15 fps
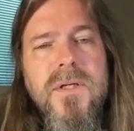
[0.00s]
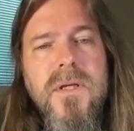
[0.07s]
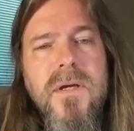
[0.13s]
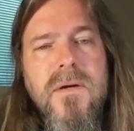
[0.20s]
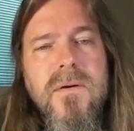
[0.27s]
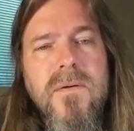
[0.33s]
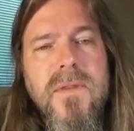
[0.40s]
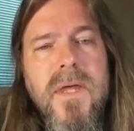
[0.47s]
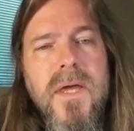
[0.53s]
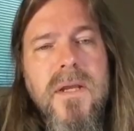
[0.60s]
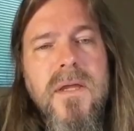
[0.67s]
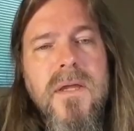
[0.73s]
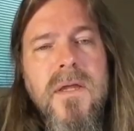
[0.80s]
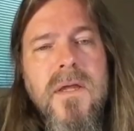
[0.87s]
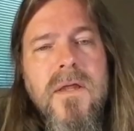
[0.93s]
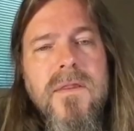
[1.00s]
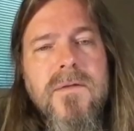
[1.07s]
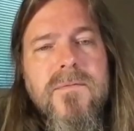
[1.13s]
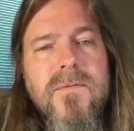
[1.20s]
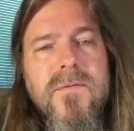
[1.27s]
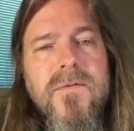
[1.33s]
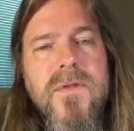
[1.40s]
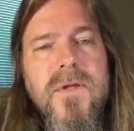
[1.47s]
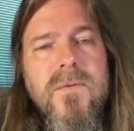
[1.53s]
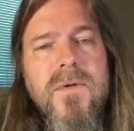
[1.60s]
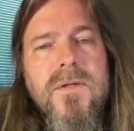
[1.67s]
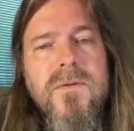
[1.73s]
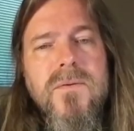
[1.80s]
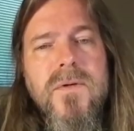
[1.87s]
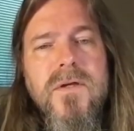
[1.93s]
here then, the first thing we
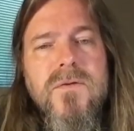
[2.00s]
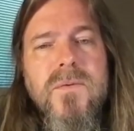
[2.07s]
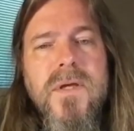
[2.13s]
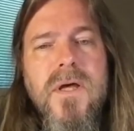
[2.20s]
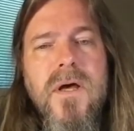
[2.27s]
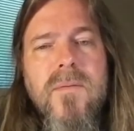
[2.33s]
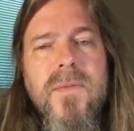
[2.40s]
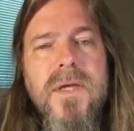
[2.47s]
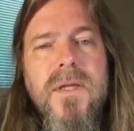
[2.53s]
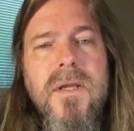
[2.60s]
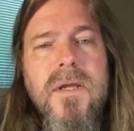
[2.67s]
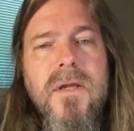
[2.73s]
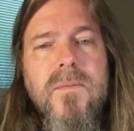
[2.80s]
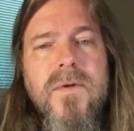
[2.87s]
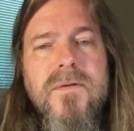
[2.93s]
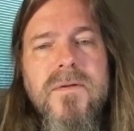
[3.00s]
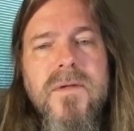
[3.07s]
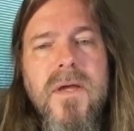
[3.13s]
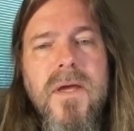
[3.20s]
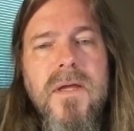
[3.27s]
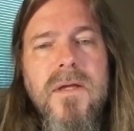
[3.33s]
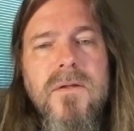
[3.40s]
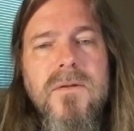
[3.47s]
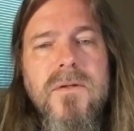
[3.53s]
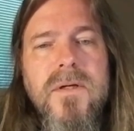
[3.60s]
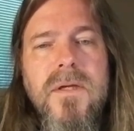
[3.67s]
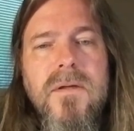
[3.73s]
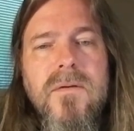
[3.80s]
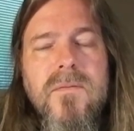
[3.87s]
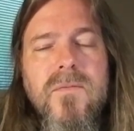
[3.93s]
do is we come in and we say,
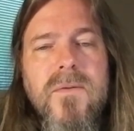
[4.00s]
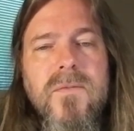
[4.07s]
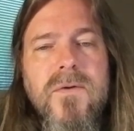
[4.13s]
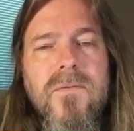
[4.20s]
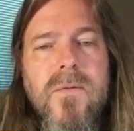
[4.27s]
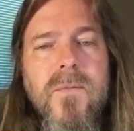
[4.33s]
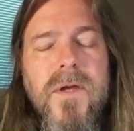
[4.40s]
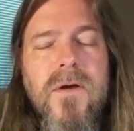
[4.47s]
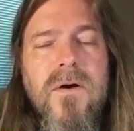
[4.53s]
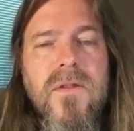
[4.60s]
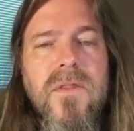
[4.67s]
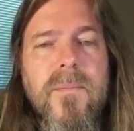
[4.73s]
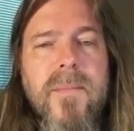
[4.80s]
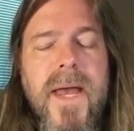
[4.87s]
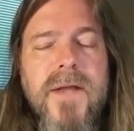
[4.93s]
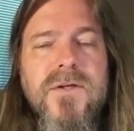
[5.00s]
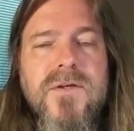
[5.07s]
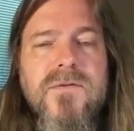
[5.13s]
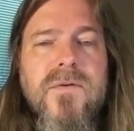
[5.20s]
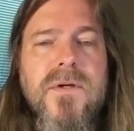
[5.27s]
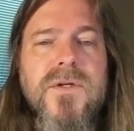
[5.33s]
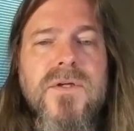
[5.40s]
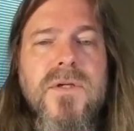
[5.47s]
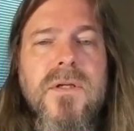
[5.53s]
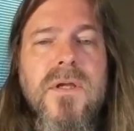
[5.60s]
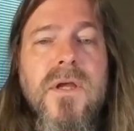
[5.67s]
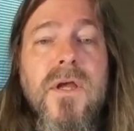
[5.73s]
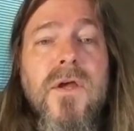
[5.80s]
we call the match function.